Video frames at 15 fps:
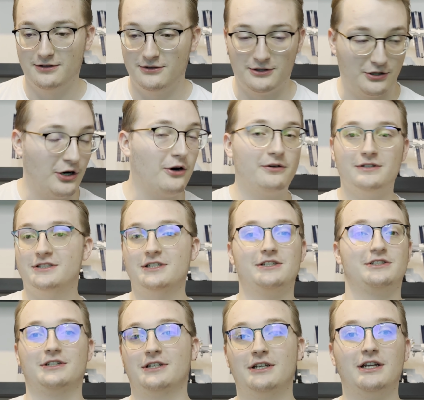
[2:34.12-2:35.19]
The currency
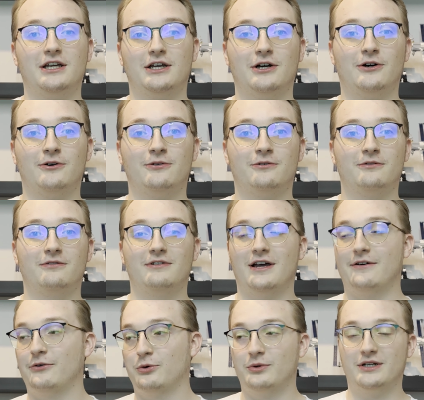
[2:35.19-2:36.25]
is in Neo.
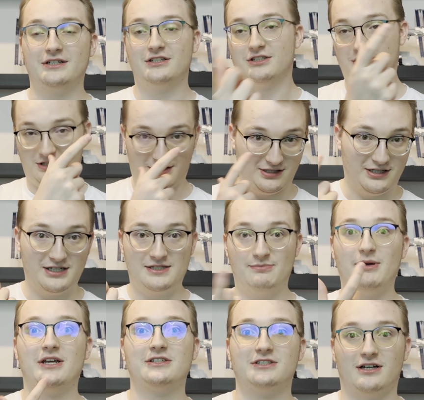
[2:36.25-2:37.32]
Everyone is
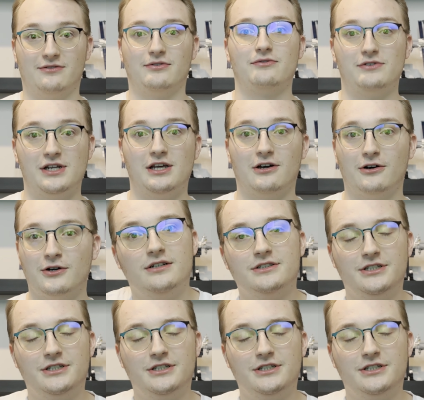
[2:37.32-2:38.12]
based off of Neo.